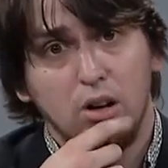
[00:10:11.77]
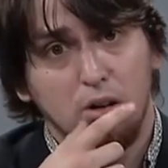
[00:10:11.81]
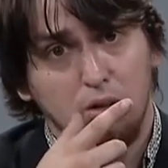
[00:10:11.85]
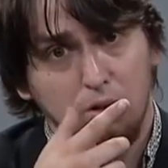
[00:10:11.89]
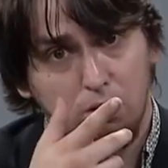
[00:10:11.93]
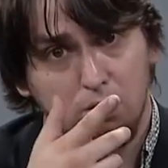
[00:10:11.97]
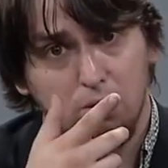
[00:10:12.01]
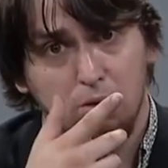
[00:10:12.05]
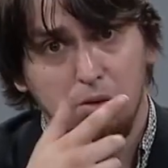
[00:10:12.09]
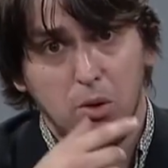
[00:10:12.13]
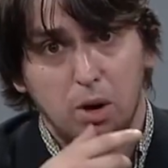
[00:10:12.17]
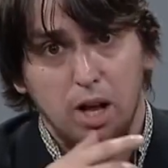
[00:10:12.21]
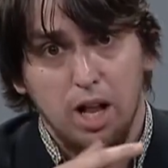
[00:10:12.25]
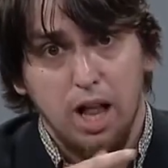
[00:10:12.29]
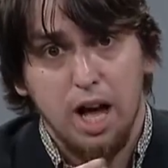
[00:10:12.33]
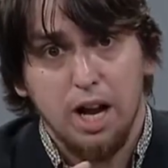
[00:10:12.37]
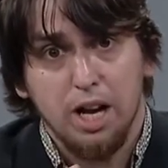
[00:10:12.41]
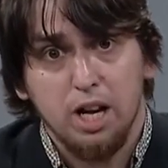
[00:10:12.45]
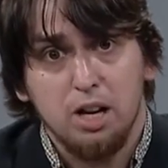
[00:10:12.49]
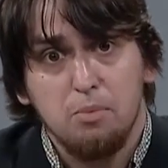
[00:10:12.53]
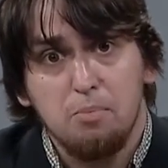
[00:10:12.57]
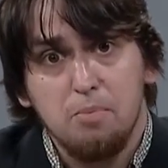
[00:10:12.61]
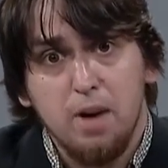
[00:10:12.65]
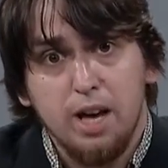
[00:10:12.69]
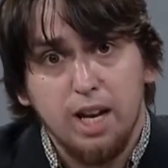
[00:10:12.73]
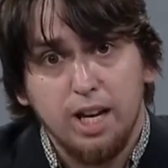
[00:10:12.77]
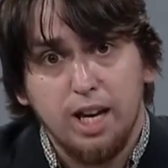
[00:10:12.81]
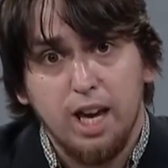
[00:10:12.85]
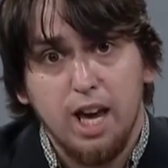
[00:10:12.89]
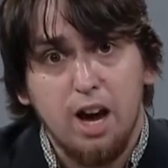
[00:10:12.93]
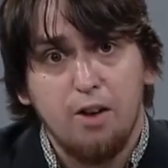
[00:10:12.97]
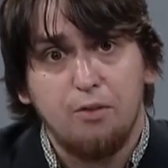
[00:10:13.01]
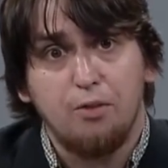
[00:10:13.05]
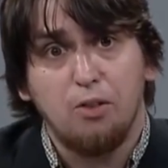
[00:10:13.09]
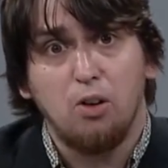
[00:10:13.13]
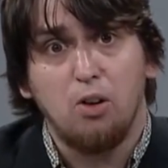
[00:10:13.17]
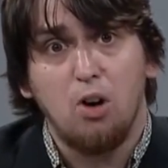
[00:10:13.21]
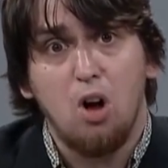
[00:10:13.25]
Well, under Medicare
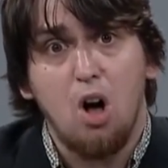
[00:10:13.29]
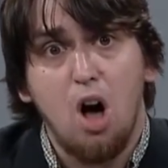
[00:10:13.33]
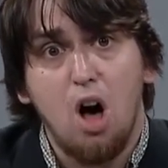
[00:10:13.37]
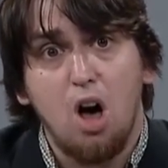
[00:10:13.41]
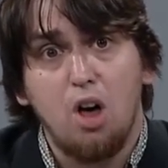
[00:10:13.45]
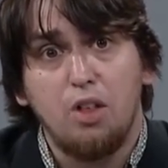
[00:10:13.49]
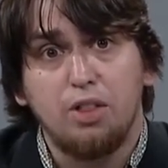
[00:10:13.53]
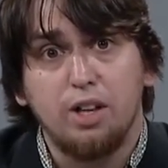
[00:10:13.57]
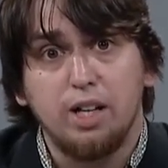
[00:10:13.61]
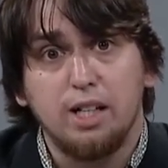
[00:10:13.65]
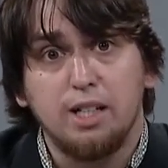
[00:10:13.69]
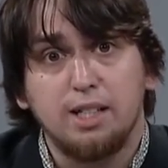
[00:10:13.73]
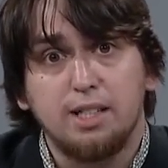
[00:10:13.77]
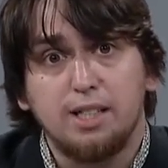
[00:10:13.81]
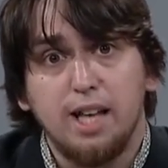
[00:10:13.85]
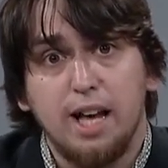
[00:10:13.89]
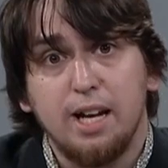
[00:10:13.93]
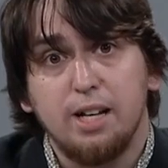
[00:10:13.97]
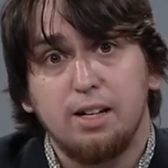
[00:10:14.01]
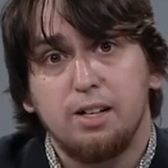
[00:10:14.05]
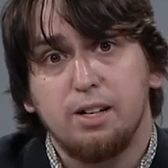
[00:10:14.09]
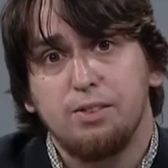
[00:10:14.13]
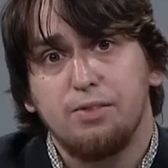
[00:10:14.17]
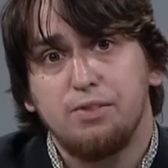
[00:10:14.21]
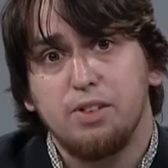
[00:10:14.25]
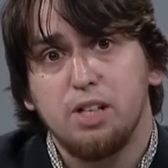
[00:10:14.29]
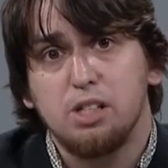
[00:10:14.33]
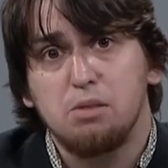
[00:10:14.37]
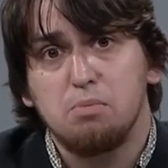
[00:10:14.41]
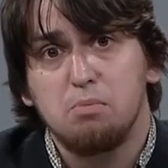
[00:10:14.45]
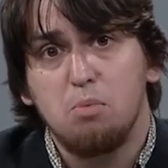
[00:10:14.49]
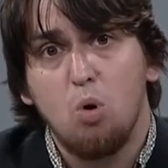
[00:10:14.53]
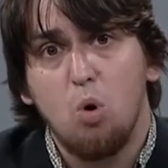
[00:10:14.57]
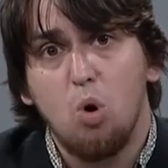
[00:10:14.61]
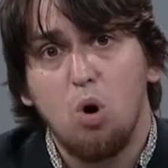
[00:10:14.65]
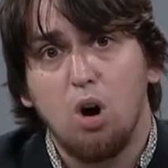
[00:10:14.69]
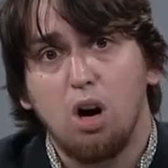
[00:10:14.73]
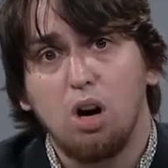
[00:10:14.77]
for All, the incentive is
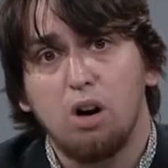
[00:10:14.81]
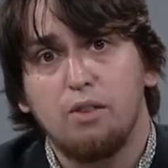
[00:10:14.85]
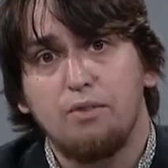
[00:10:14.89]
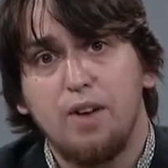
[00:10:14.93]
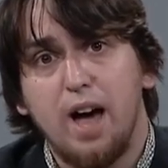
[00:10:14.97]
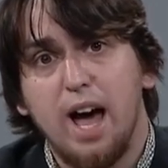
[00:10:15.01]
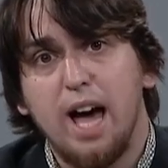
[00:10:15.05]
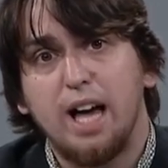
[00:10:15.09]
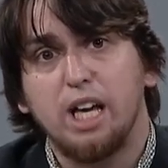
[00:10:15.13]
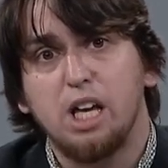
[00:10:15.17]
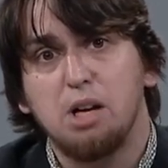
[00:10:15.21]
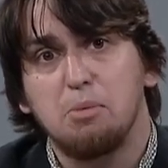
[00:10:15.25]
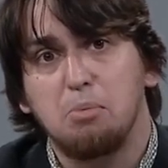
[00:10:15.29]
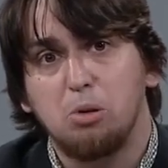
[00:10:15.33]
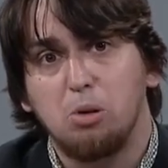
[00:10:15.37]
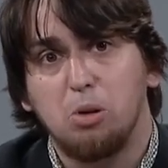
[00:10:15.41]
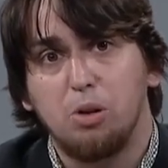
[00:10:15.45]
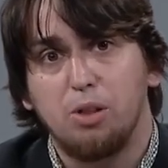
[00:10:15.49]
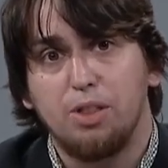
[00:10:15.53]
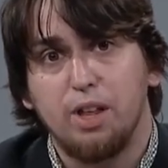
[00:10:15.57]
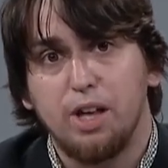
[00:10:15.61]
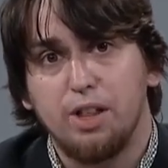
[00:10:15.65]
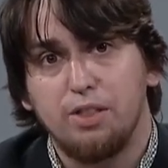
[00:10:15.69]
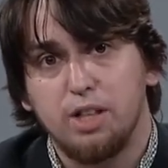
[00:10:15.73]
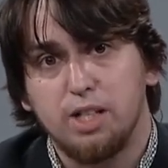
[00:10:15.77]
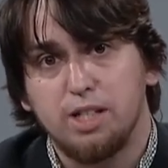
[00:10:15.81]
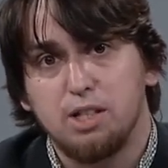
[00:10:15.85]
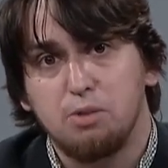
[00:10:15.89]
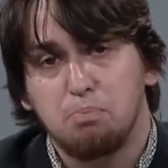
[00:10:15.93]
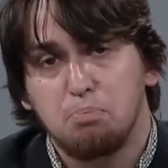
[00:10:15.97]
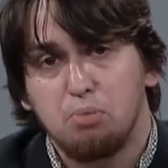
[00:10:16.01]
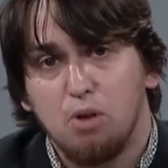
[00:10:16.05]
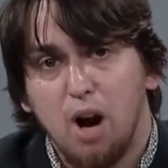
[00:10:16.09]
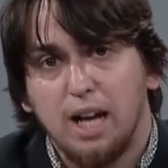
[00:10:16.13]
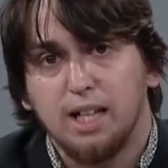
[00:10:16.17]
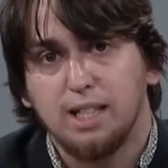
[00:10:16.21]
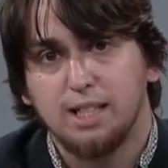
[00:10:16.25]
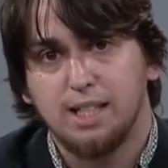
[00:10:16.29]
more valuable than the
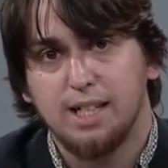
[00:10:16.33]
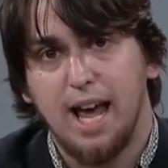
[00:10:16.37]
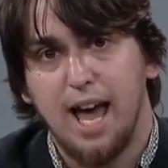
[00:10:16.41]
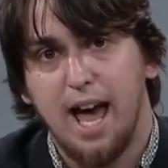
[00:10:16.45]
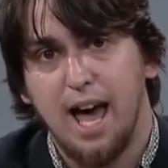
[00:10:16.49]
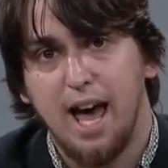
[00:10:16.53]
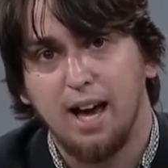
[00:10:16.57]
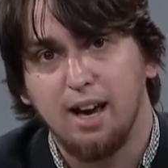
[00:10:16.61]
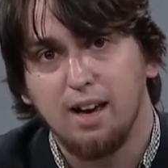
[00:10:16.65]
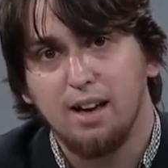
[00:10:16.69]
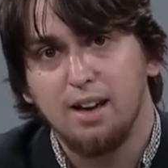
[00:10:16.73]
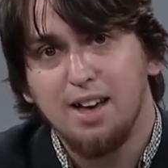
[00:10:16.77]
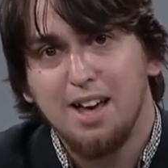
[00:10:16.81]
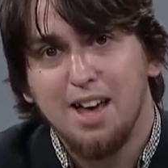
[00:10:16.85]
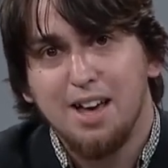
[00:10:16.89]
price tag.